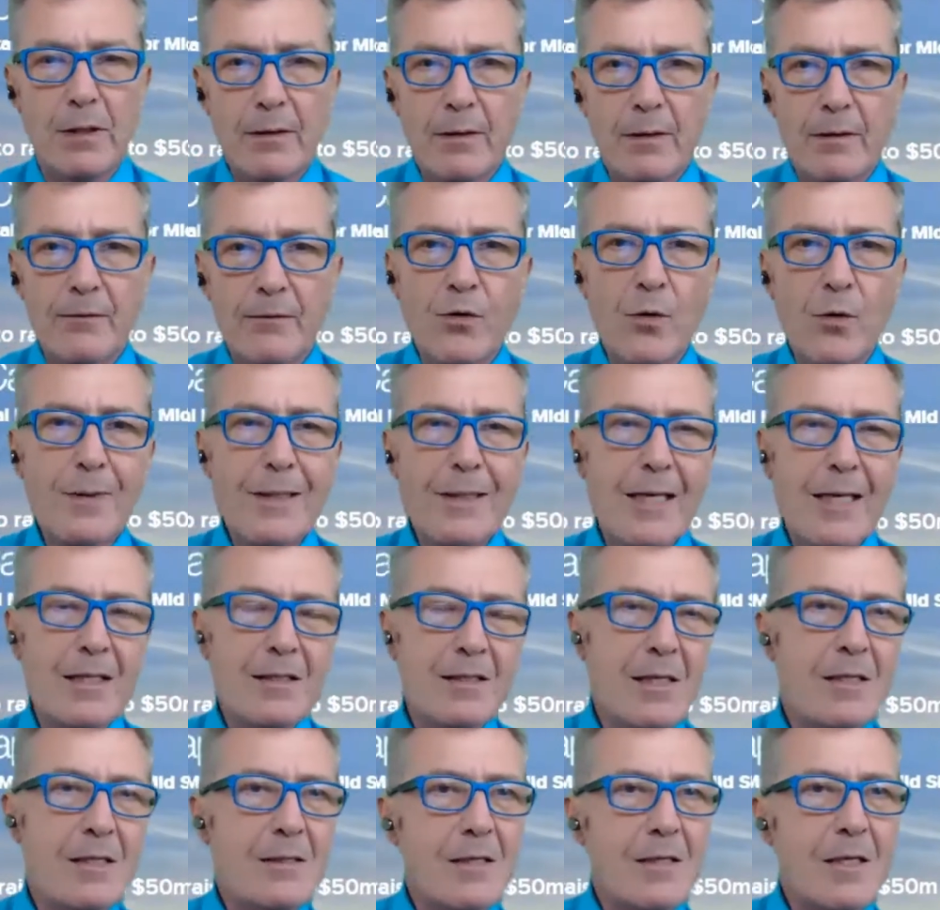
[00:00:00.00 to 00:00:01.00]
from the
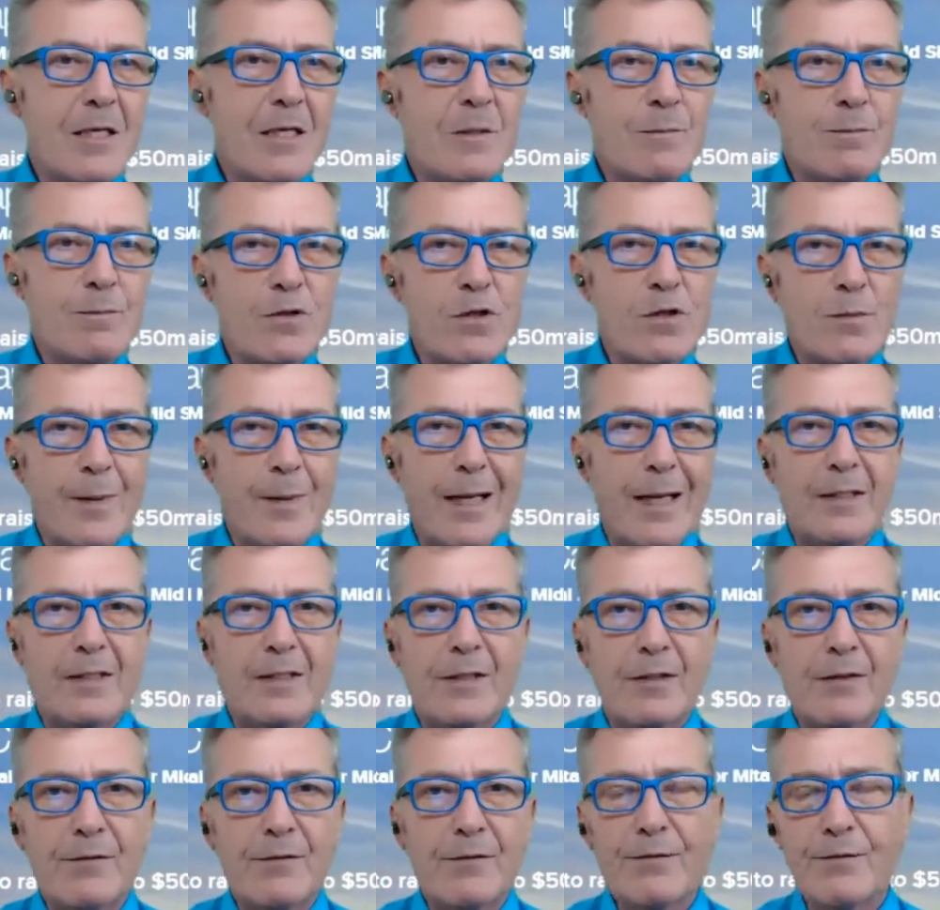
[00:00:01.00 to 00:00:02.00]
SEC's
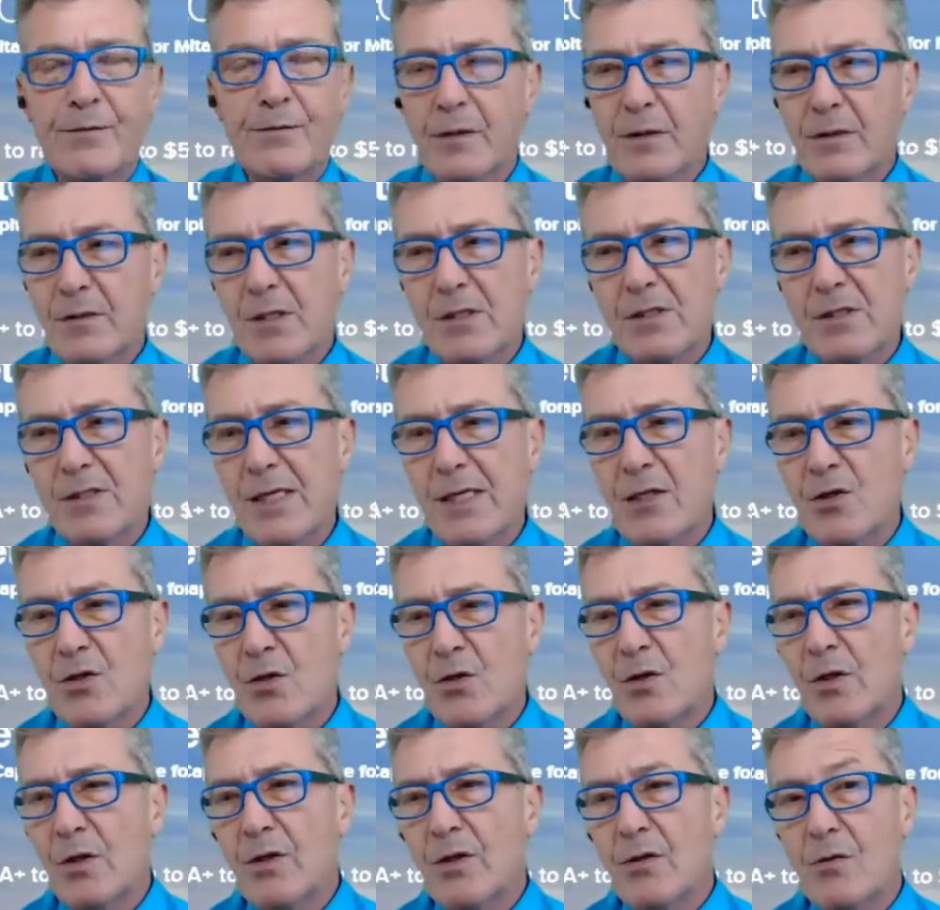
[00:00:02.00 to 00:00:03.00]
perspective, as I said
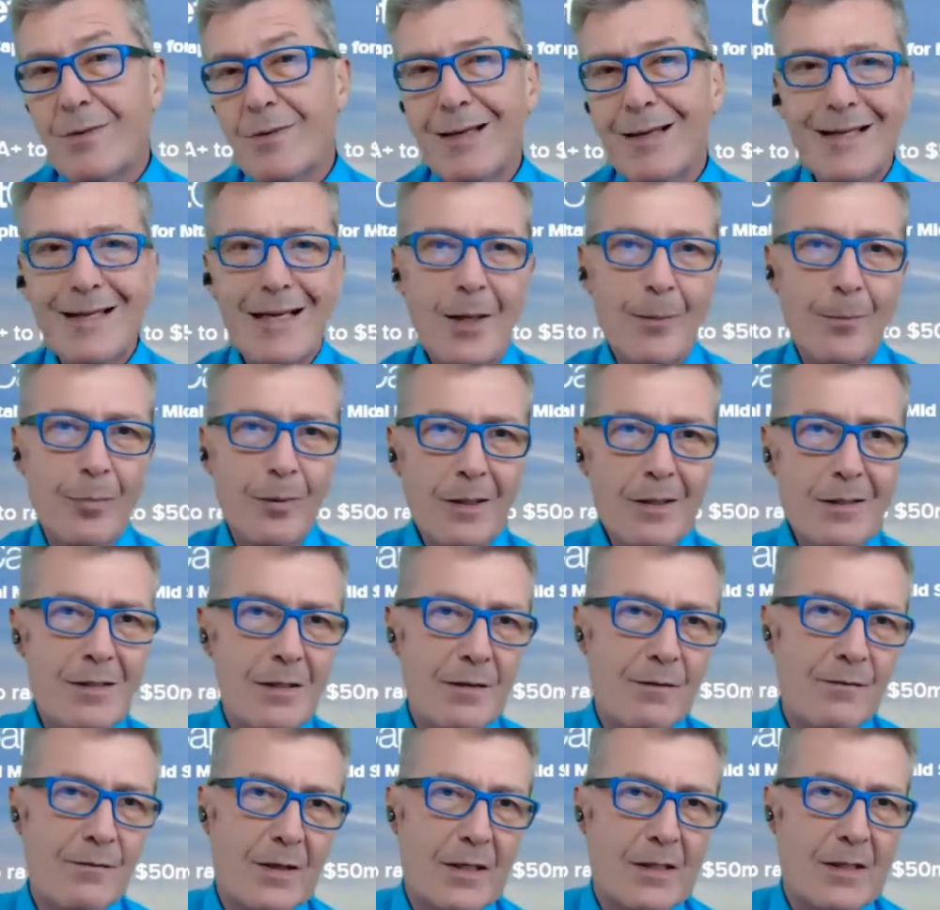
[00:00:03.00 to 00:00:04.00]
earlier, the Reg A plus
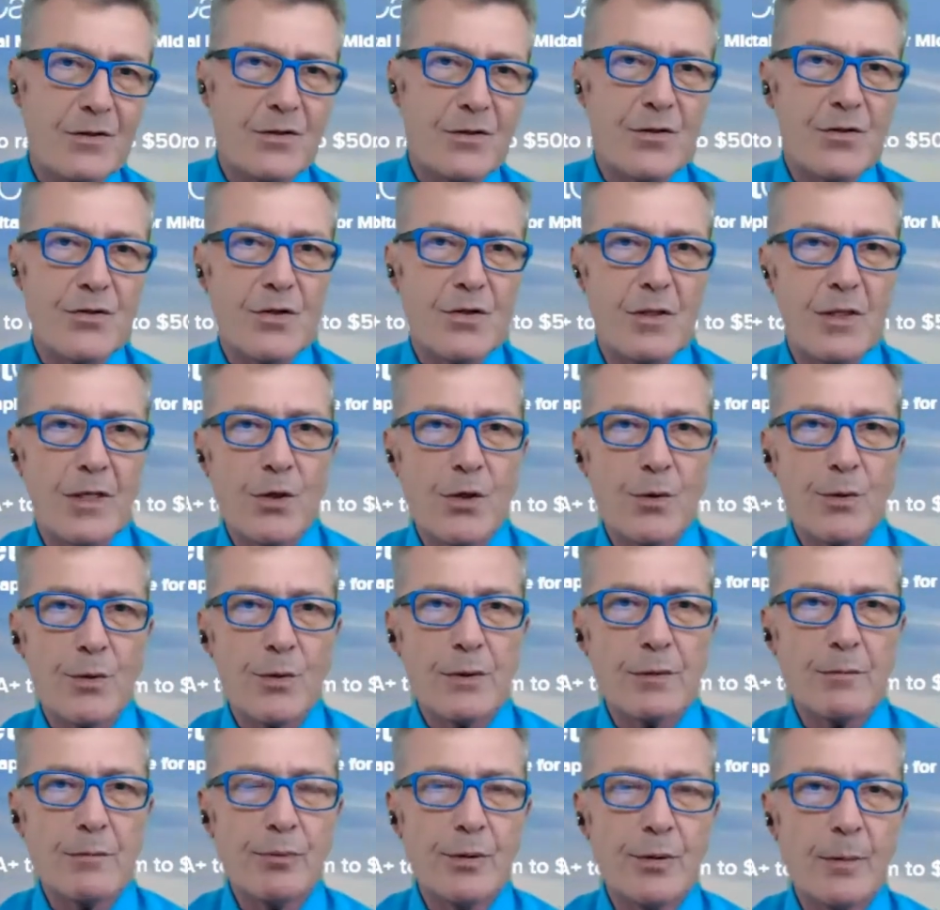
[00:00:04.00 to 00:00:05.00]
investors are liquid.
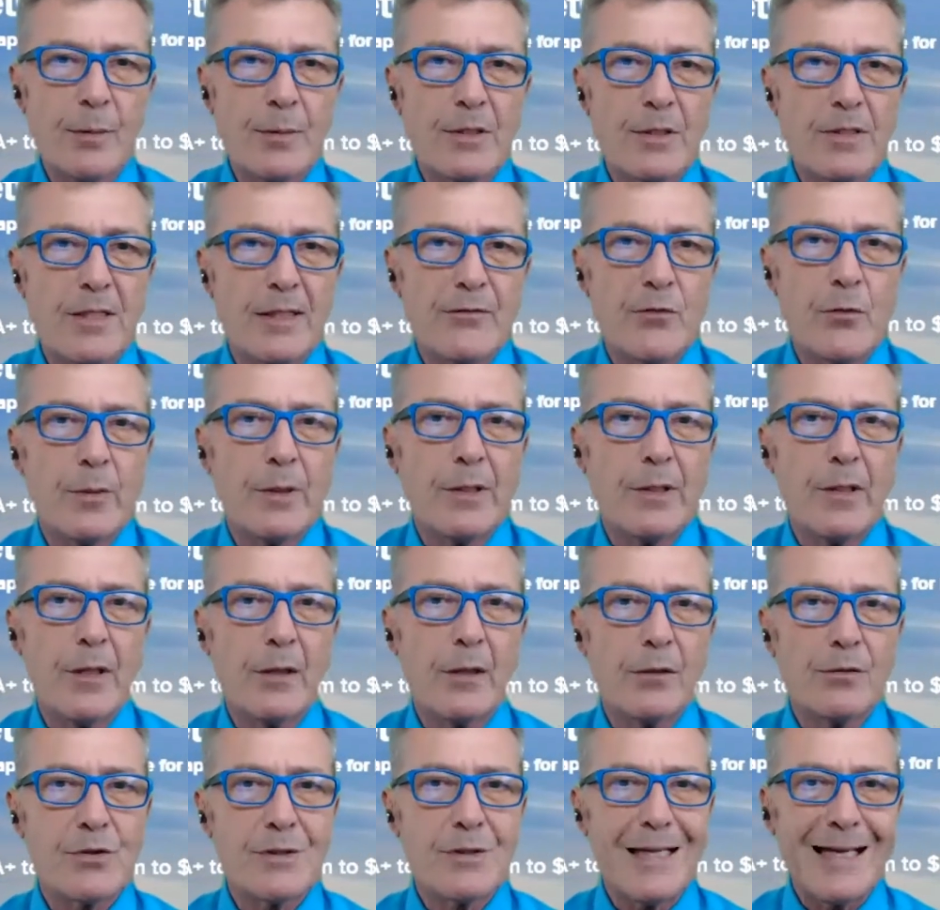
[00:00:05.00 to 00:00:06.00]
Pretty much everyone
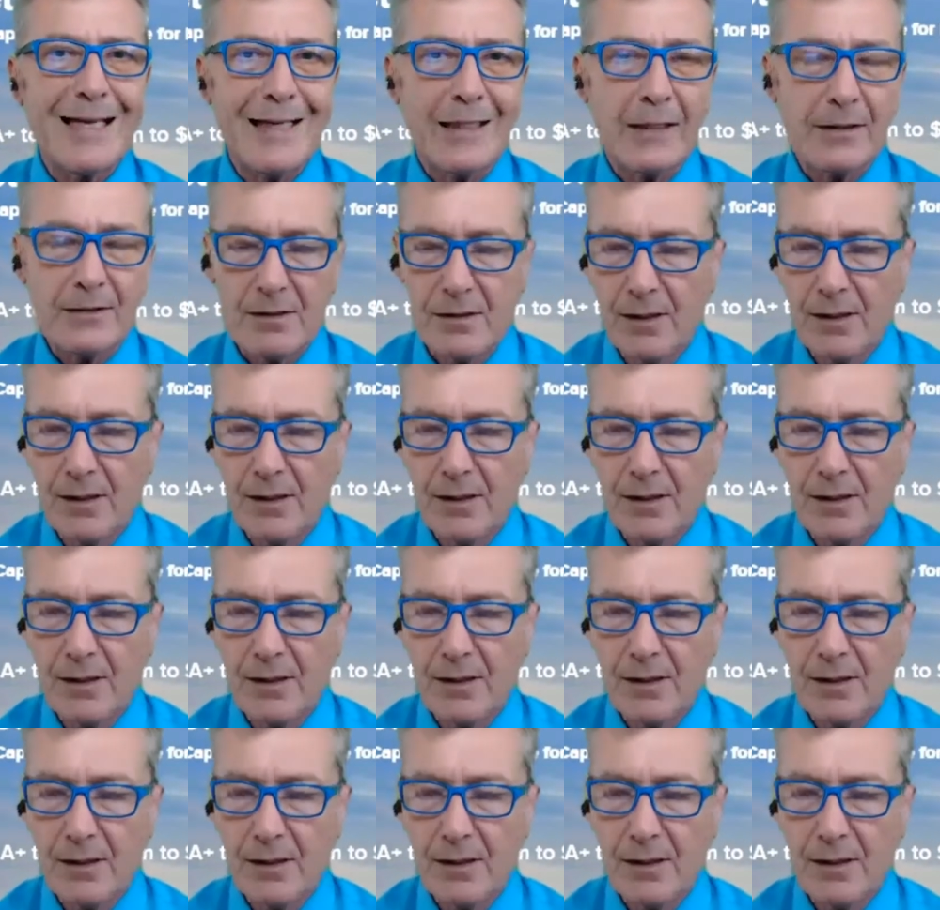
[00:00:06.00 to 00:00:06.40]
knows that.